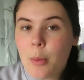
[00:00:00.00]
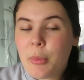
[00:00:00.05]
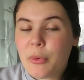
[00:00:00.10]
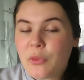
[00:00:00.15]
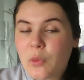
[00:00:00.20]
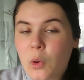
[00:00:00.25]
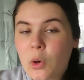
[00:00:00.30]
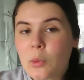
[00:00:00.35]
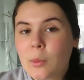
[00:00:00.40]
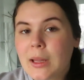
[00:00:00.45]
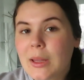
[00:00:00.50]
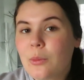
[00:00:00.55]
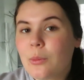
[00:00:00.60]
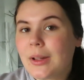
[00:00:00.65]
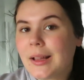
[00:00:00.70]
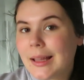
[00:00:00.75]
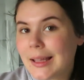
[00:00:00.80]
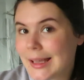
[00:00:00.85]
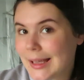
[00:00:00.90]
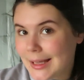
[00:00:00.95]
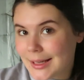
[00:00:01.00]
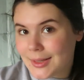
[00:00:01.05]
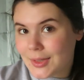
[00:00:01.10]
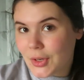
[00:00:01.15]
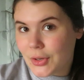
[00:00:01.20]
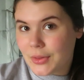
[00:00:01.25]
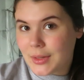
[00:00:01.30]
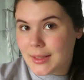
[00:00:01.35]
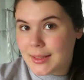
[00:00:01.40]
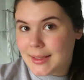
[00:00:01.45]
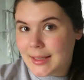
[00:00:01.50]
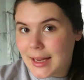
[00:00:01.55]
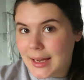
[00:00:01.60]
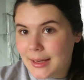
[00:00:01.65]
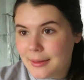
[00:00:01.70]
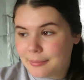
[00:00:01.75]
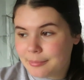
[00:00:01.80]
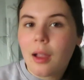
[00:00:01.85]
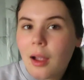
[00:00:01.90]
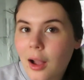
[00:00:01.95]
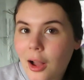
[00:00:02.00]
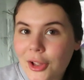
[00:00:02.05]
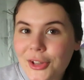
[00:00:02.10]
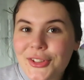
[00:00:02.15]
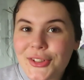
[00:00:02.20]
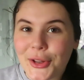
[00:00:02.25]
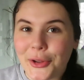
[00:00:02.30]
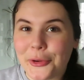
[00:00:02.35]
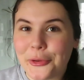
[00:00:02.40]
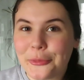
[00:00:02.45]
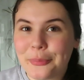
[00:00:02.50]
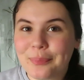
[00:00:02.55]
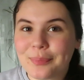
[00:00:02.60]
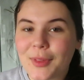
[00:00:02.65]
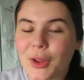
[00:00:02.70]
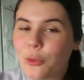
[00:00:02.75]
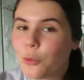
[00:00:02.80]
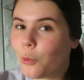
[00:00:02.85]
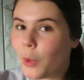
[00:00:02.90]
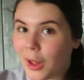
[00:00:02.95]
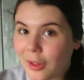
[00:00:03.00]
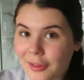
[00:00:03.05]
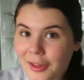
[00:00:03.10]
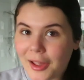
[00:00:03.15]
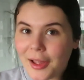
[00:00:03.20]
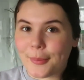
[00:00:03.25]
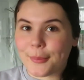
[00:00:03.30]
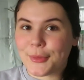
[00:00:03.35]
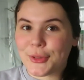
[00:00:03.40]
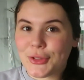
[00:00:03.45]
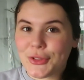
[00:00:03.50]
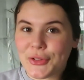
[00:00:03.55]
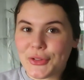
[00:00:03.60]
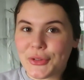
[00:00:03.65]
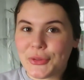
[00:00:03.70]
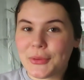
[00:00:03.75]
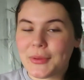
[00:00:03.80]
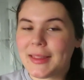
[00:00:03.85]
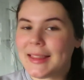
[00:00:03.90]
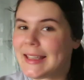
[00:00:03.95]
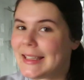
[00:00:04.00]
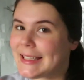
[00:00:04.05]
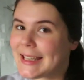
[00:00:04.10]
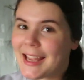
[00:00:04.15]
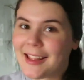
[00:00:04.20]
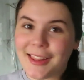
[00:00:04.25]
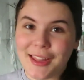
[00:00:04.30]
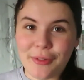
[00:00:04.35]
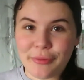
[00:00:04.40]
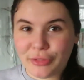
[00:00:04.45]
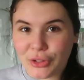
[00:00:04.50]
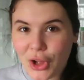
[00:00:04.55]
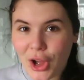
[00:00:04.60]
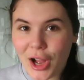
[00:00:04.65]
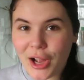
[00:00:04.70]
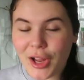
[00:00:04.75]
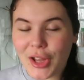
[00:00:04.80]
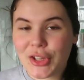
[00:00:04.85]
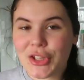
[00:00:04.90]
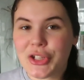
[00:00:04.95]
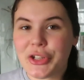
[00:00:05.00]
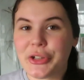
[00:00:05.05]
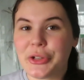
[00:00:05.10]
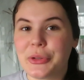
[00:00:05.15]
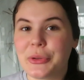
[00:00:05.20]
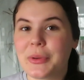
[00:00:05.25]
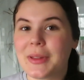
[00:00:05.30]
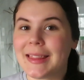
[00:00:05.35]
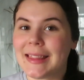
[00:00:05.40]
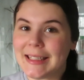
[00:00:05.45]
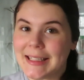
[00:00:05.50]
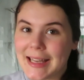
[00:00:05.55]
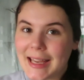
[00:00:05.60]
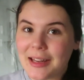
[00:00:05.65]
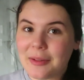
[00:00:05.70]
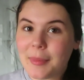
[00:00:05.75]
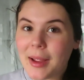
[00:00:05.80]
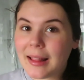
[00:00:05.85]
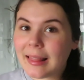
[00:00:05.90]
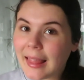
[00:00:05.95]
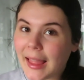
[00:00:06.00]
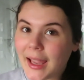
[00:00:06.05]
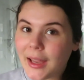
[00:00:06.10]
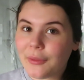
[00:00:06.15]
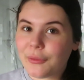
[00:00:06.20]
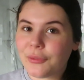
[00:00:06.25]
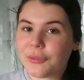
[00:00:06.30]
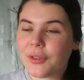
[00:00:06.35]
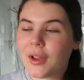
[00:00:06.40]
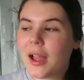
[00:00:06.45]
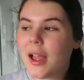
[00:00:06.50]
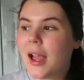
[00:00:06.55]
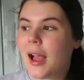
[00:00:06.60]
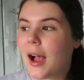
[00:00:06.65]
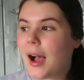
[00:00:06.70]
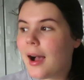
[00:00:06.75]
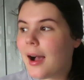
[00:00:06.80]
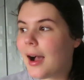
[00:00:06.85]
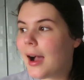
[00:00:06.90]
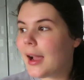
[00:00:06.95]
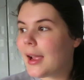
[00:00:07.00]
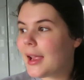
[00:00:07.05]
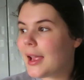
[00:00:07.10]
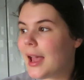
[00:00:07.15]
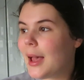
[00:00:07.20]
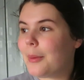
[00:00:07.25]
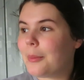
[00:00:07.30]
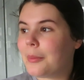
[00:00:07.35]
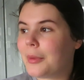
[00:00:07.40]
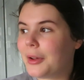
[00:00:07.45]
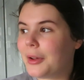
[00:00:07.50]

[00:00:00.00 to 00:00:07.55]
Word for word: before we really kickstart this day. Also, welcome to the daily vlog, to the day in my life. I am